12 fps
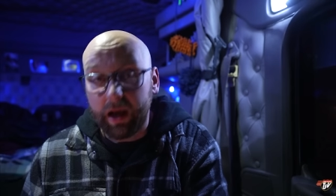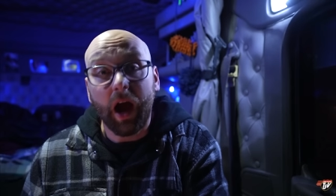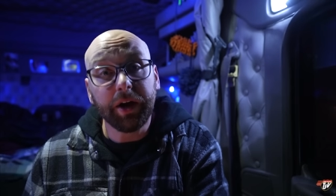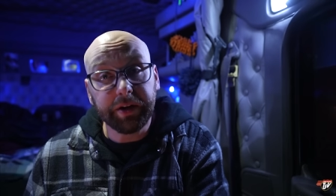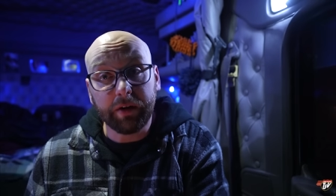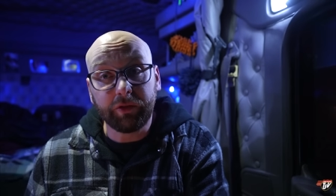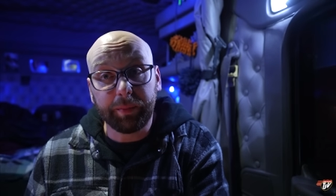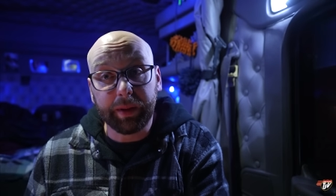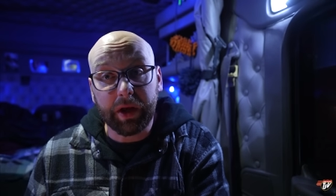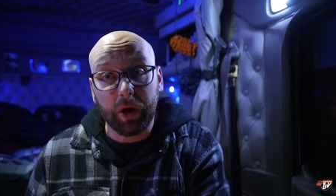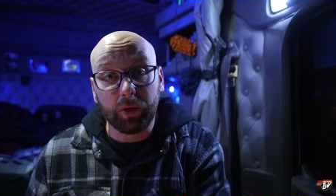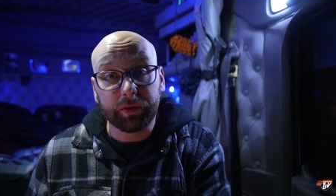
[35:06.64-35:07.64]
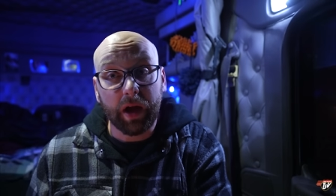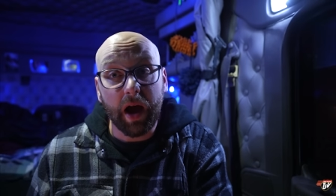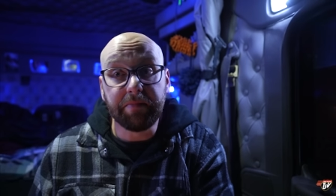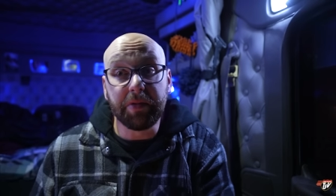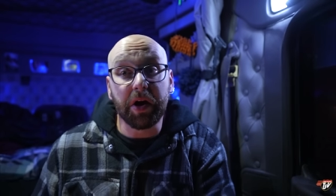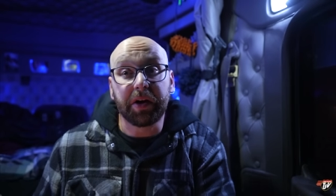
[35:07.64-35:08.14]
Uncomfortably cold.
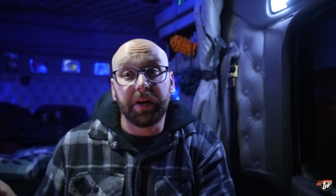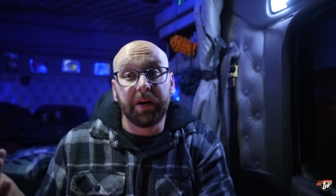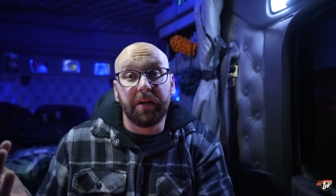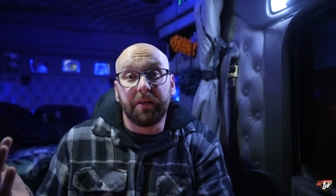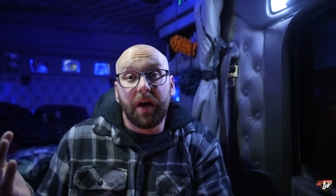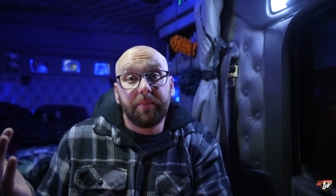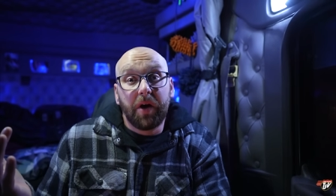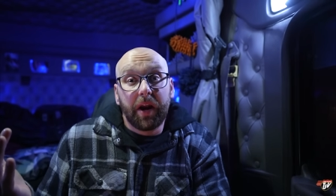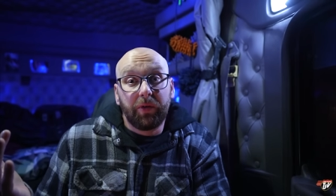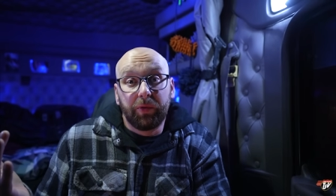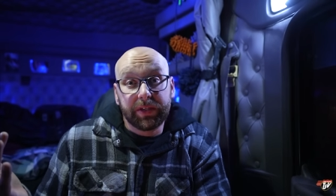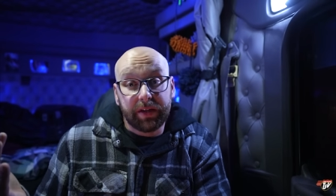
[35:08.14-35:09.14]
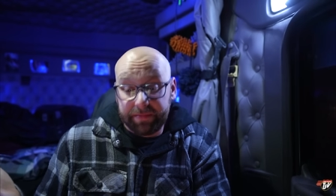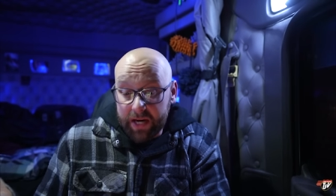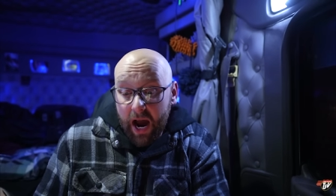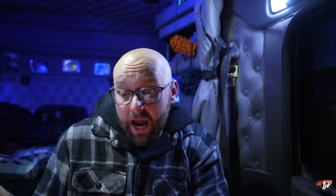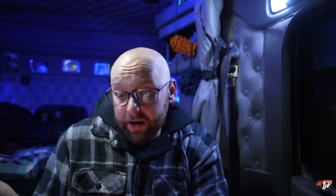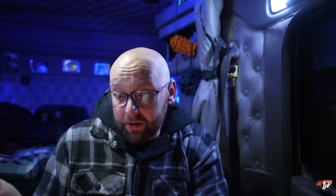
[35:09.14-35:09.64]
I'm not going to, I'm not at risk of
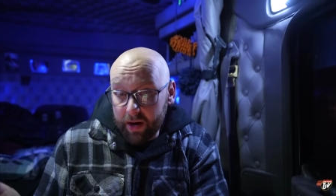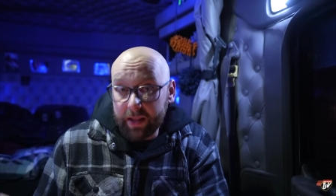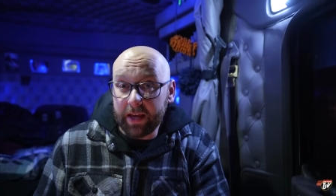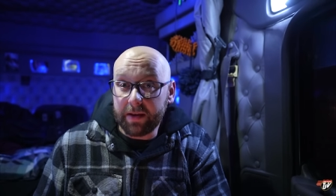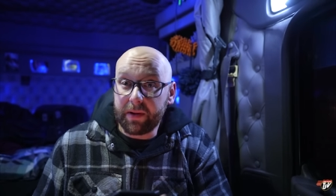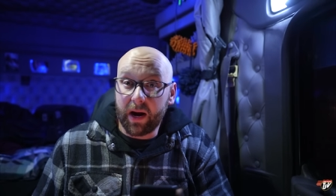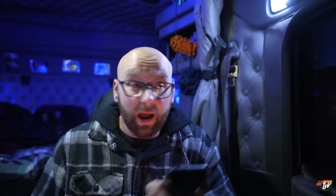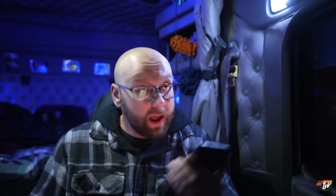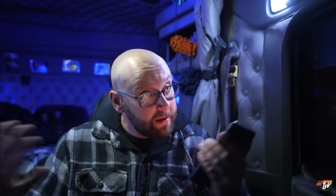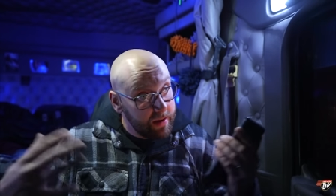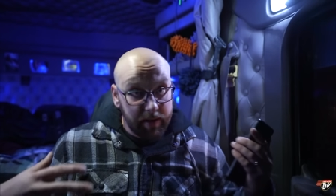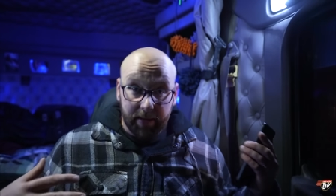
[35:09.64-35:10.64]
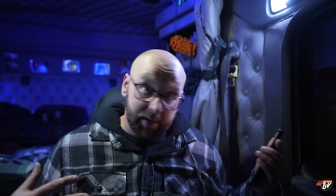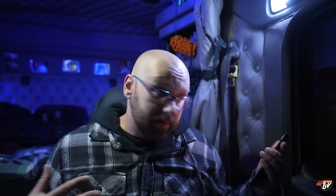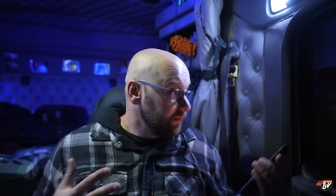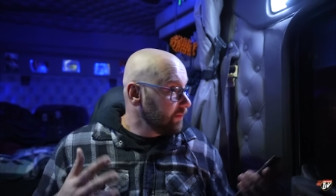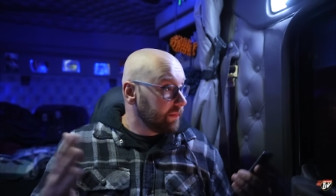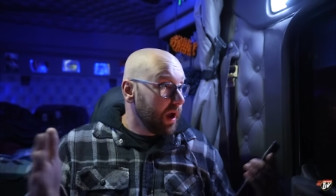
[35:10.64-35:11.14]
dying or anything, but I,
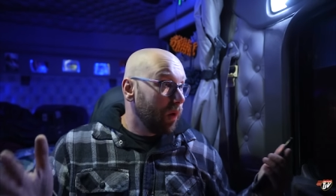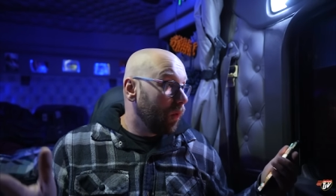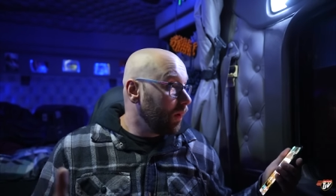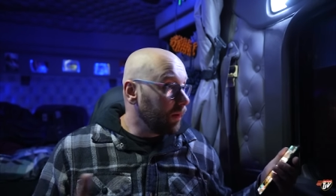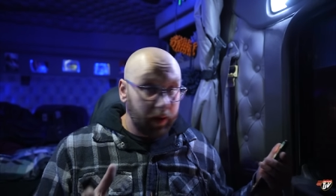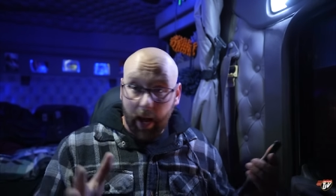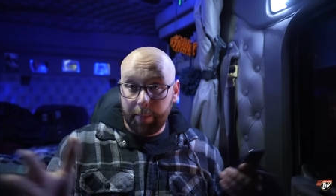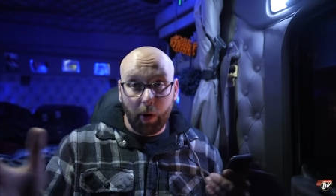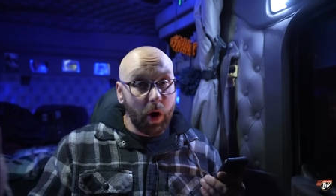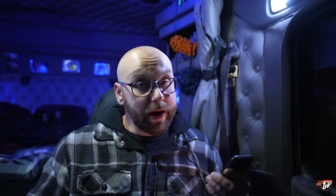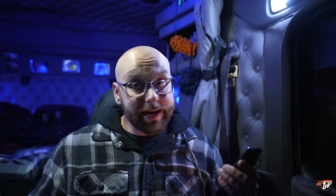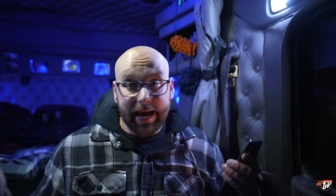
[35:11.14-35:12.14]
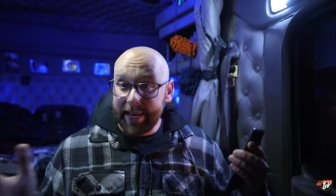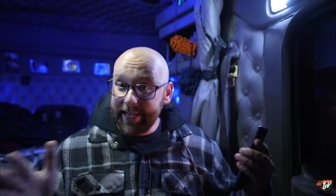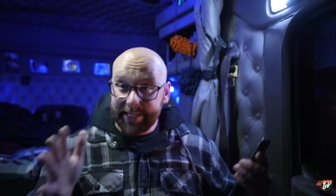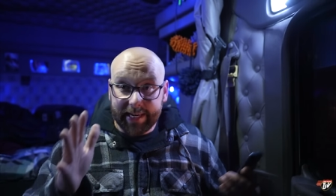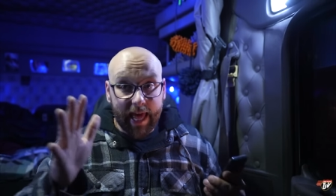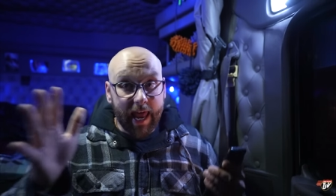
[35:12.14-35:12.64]
I, I'm already getting
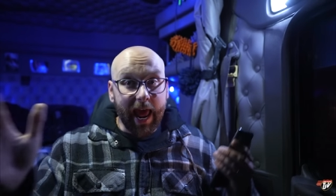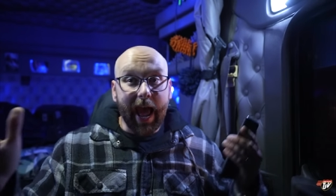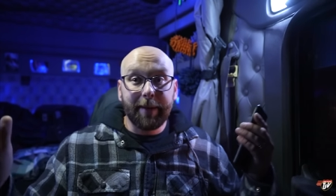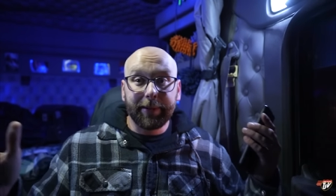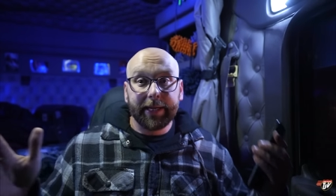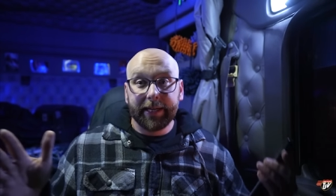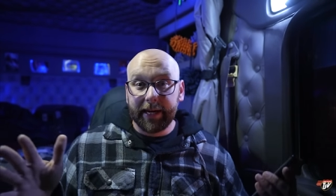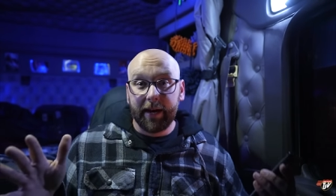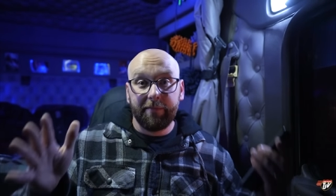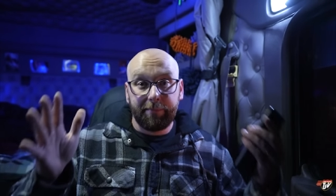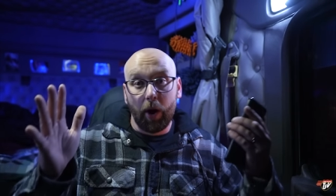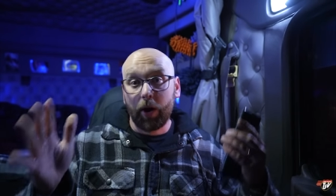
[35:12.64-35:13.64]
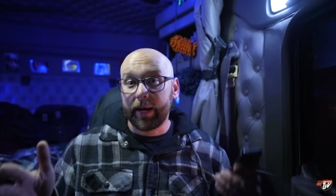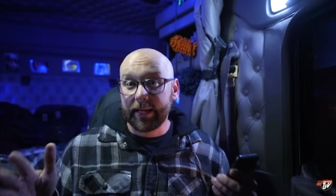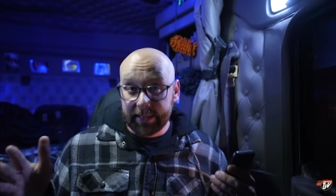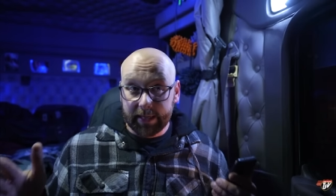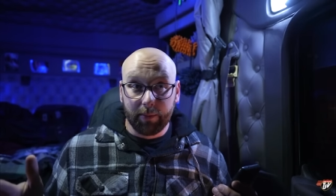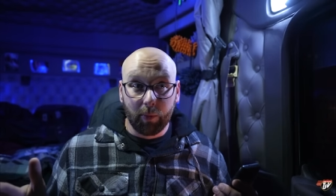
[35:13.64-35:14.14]
into that habit of parking
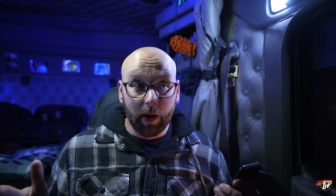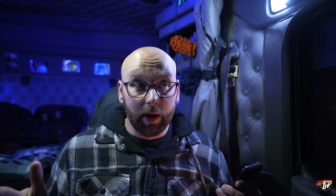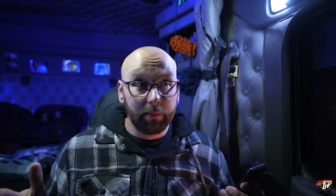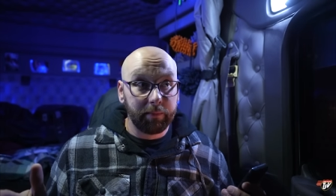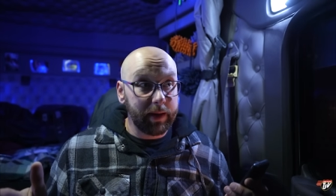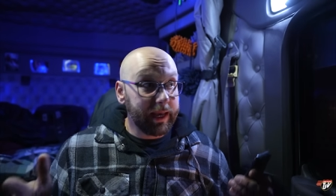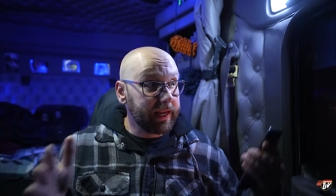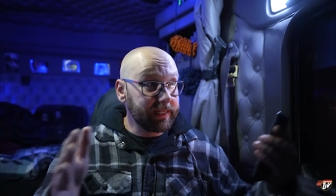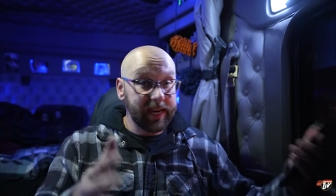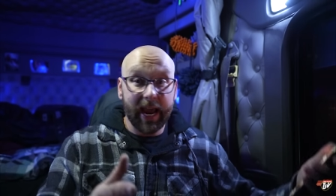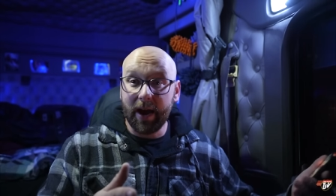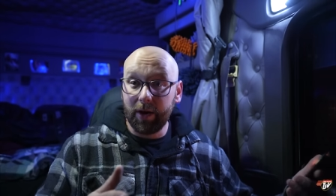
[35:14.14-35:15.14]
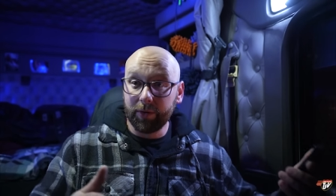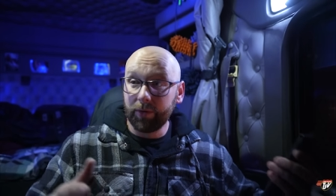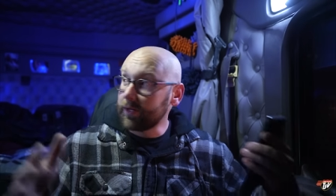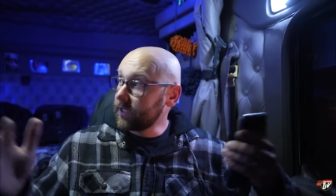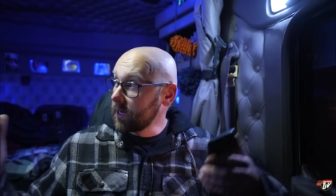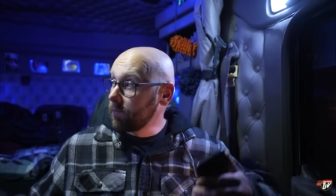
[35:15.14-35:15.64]
somewhere in a town
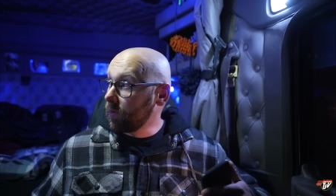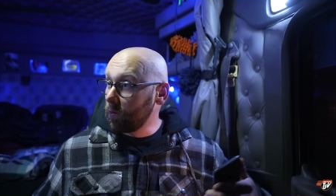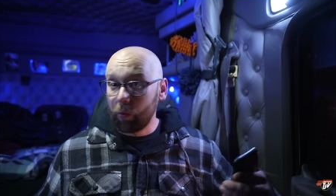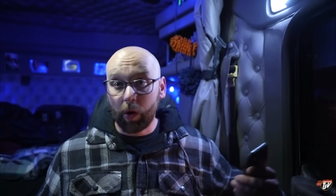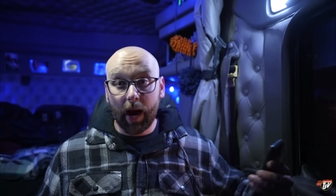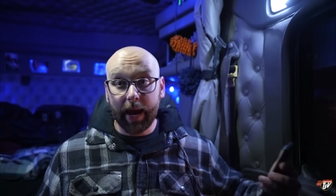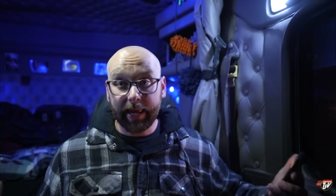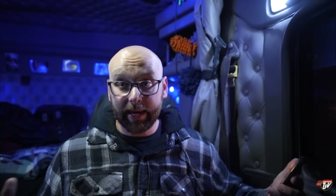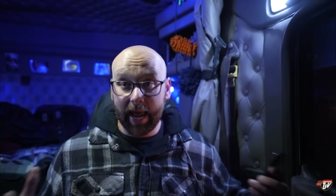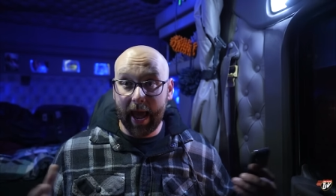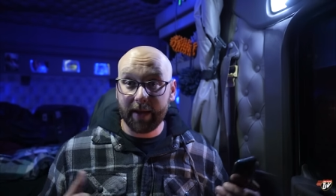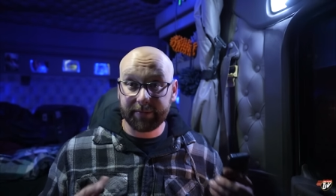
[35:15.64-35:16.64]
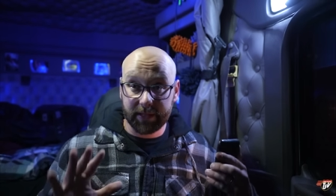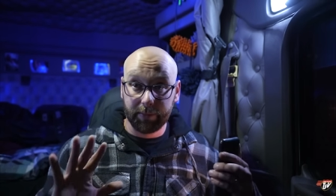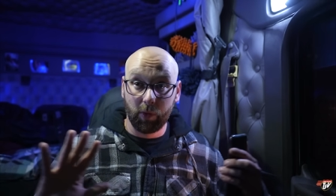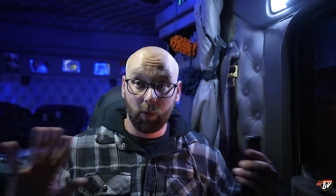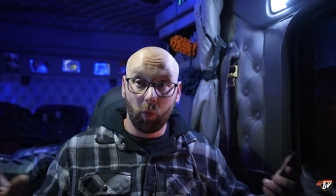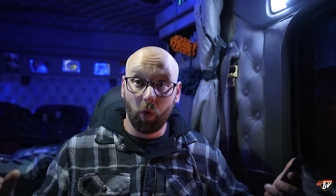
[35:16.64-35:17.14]
or somewhere where I can have
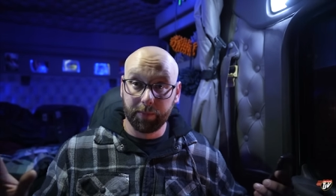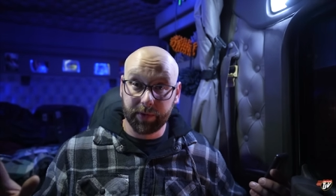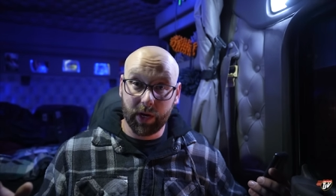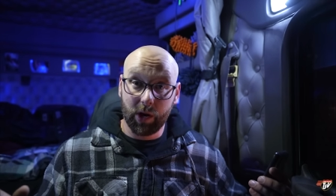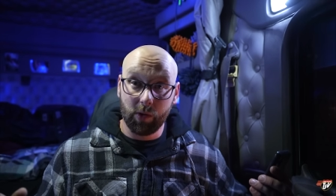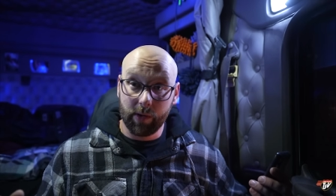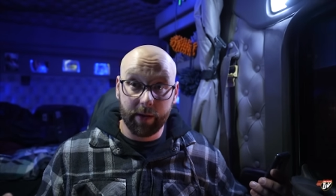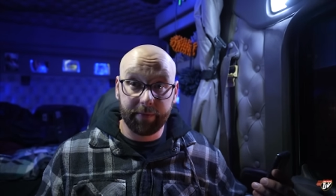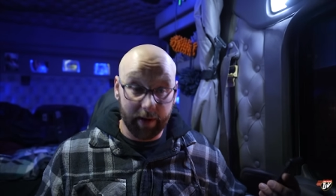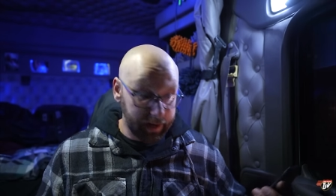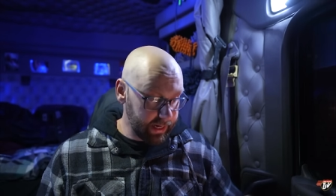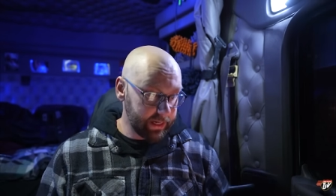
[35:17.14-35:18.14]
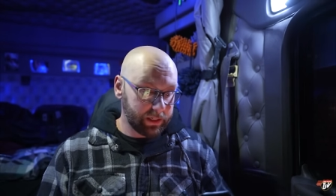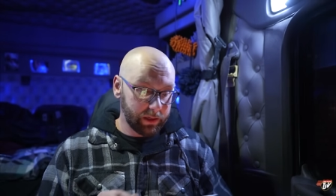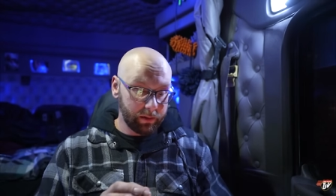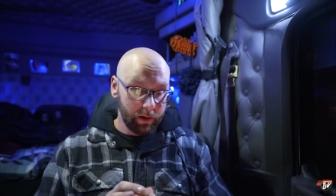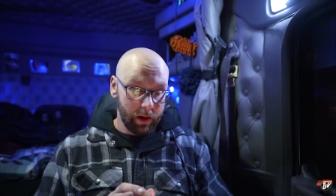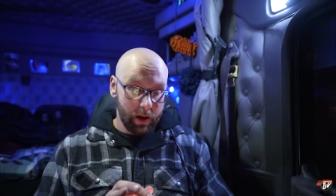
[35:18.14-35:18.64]
somewhere warm to go if I need to.